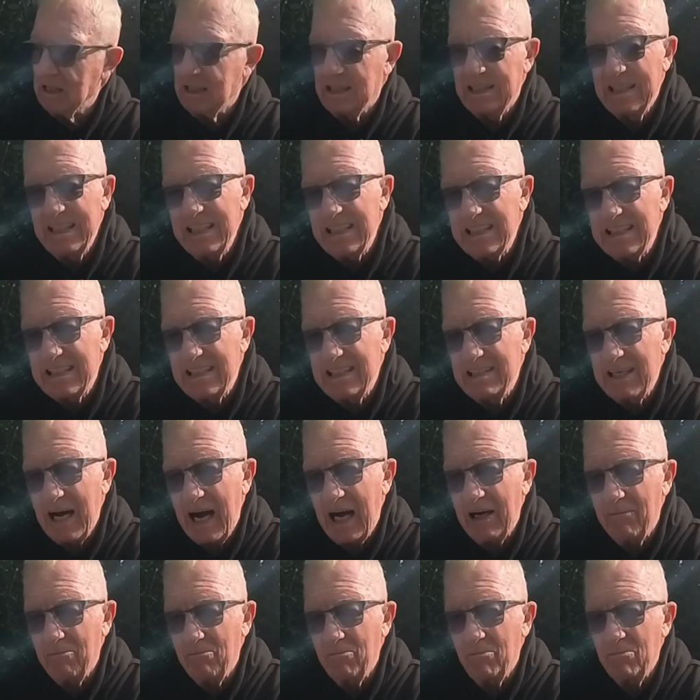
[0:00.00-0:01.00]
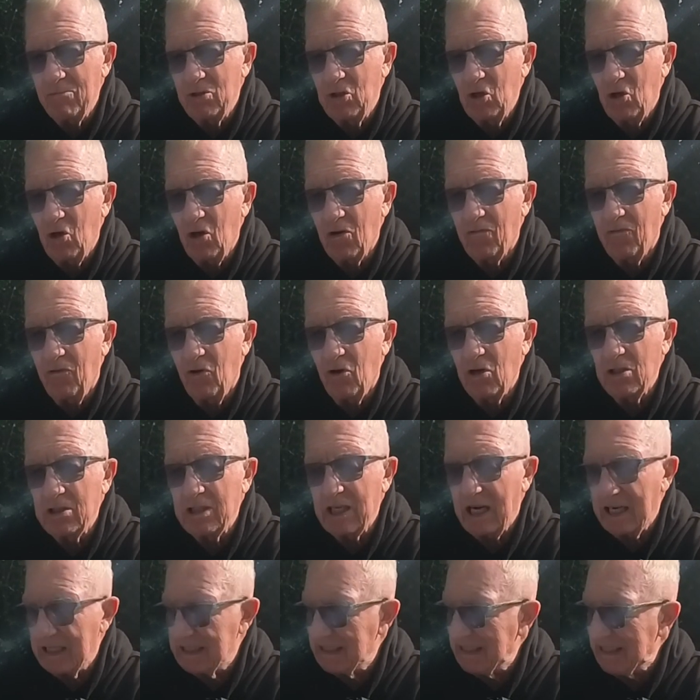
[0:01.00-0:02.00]
This dark
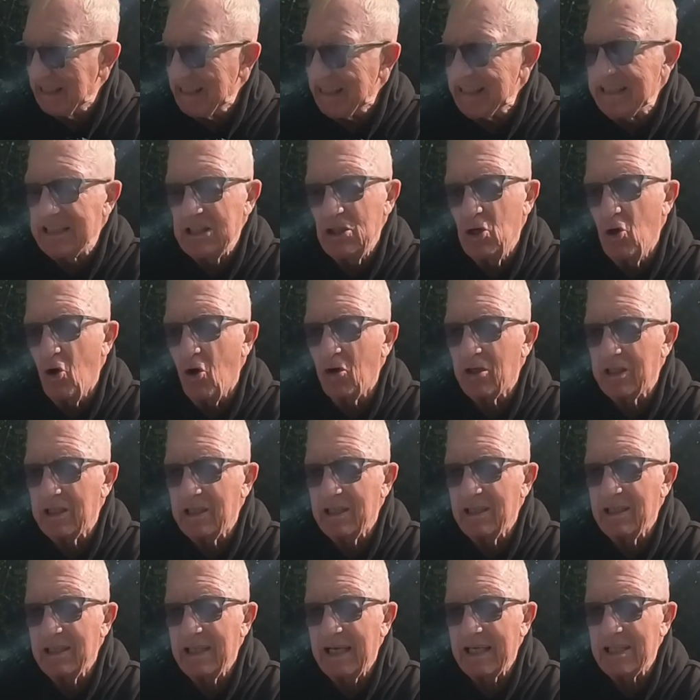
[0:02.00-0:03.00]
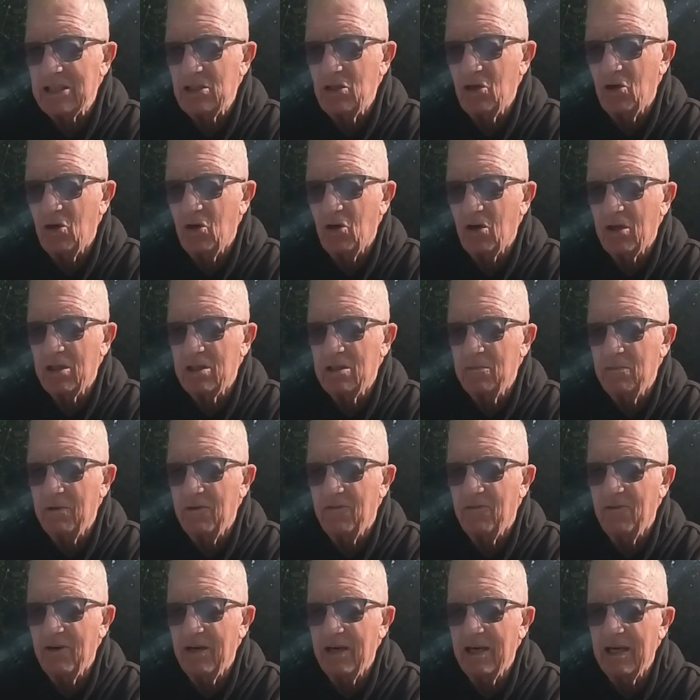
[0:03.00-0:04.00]
visor is not that dark, to be
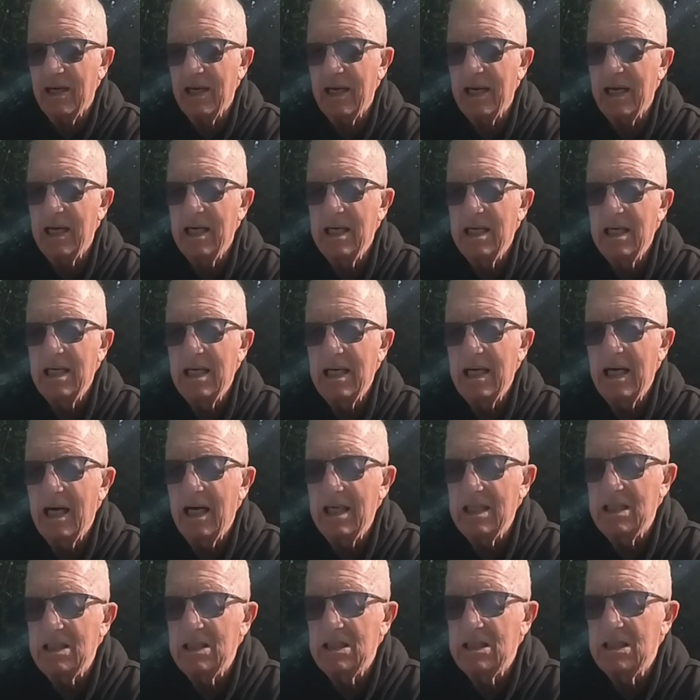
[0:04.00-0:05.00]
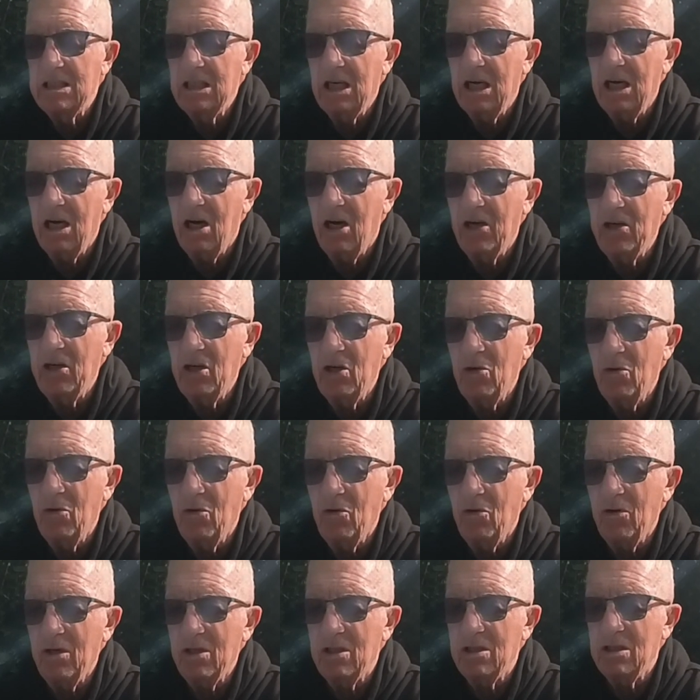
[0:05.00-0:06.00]
fair. It's I don't know
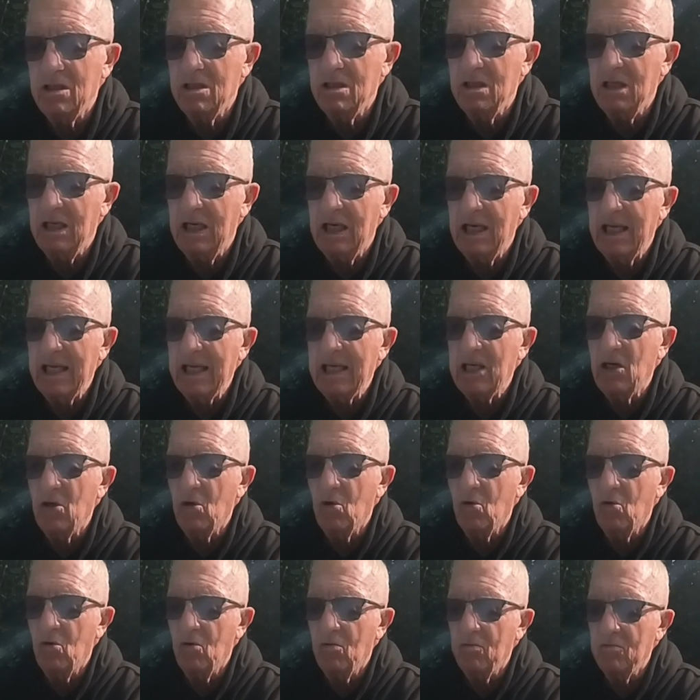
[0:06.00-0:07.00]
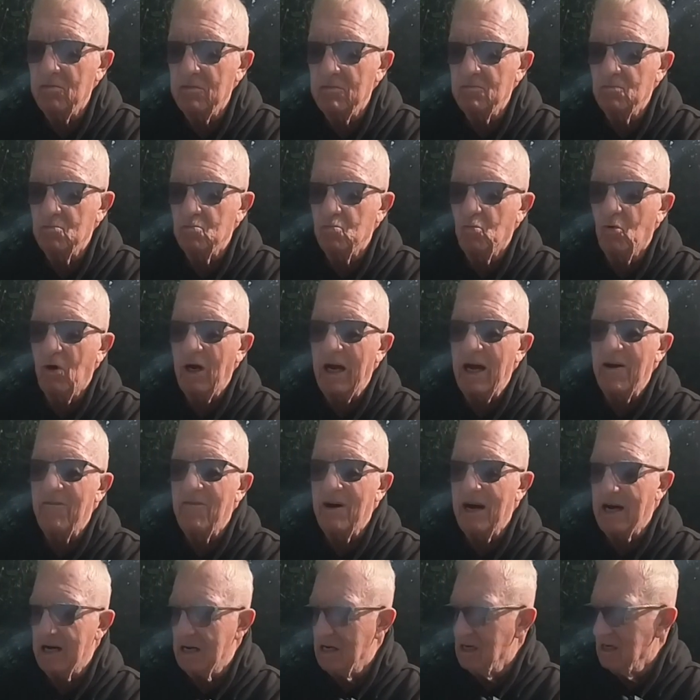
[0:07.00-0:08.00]
whether it's illegal or
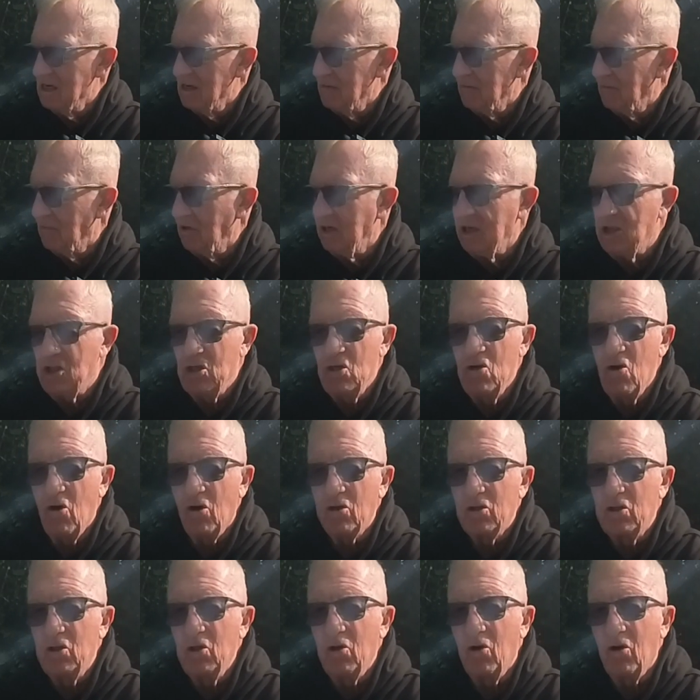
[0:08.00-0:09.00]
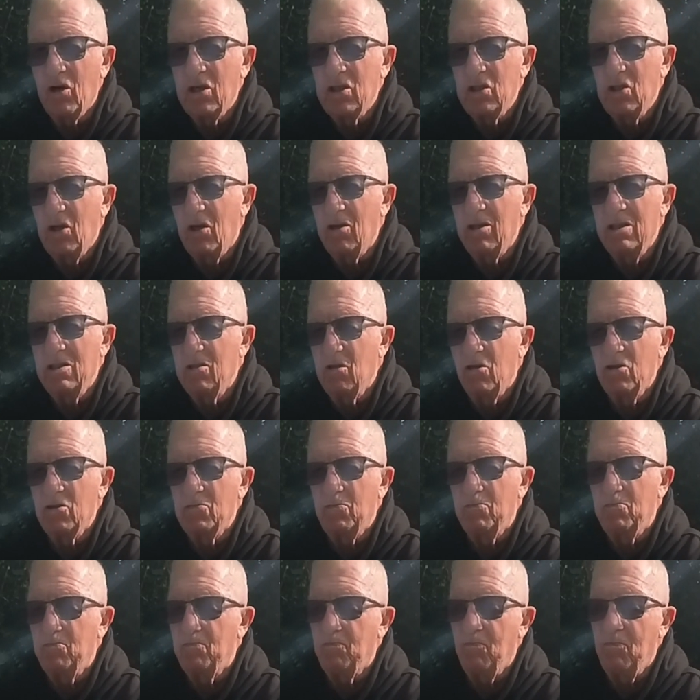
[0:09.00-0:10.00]
whatever, but it's not dark. It's not as
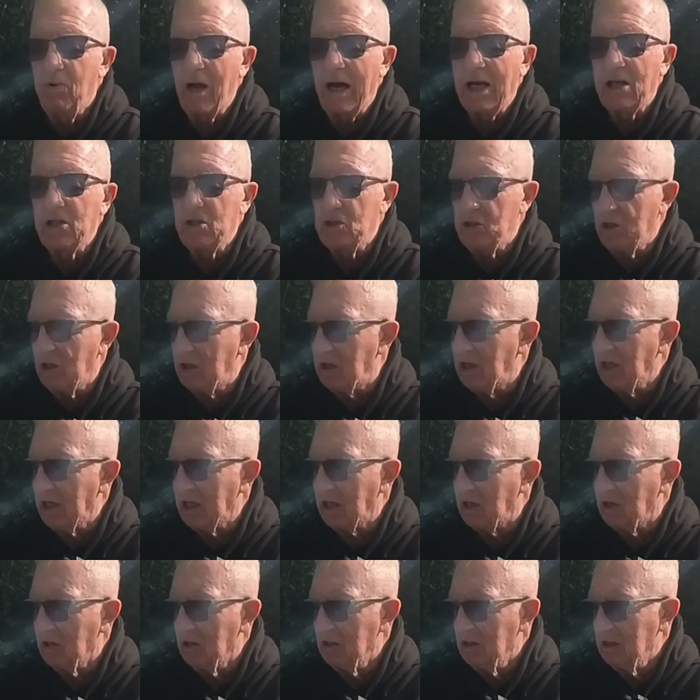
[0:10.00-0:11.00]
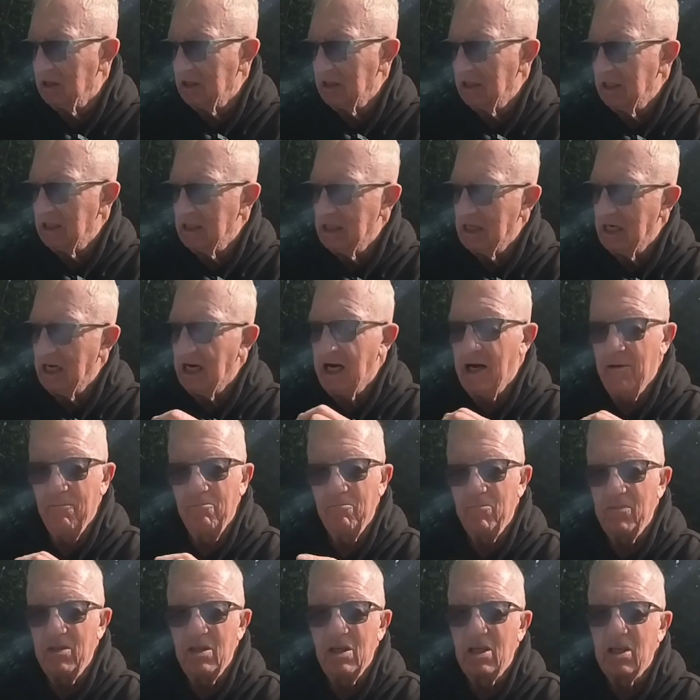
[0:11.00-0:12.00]
black as you'd think.
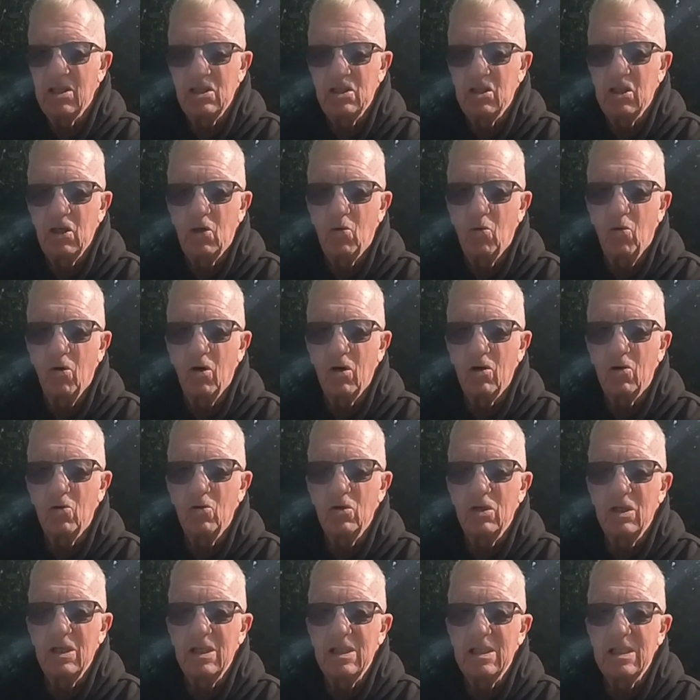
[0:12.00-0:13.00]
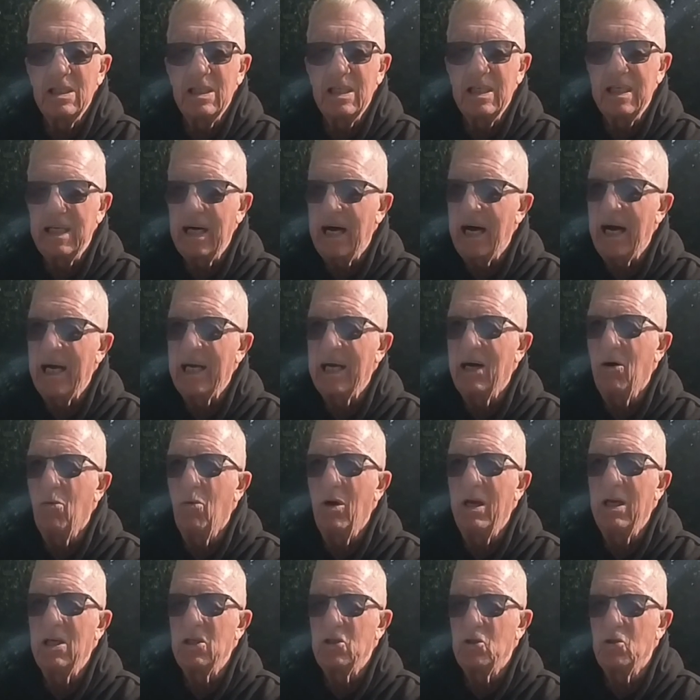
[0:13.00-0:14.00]
You can see quite good into the day, and
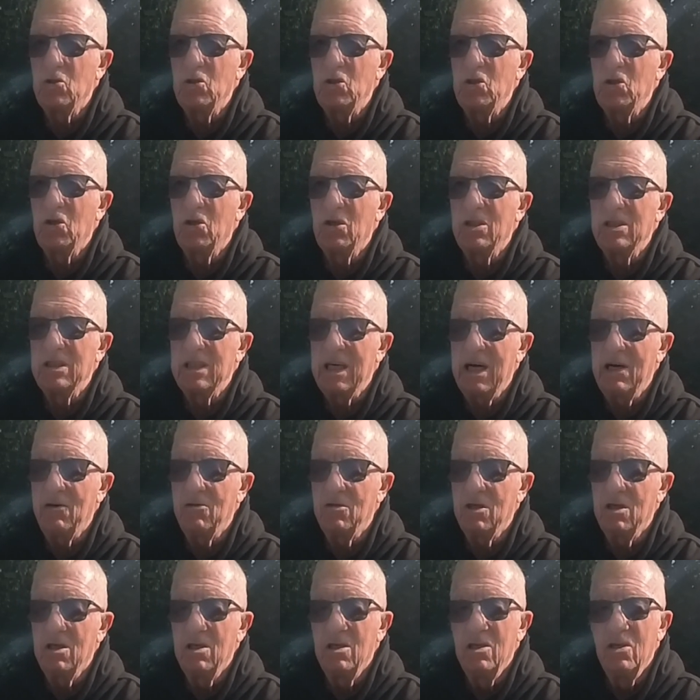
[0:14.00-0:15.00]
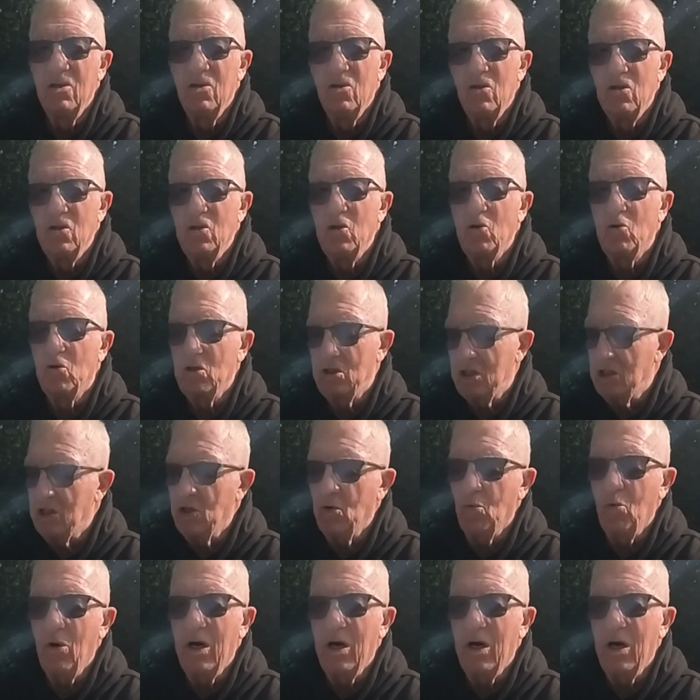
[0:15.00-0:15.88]
when the sun shines out, you could still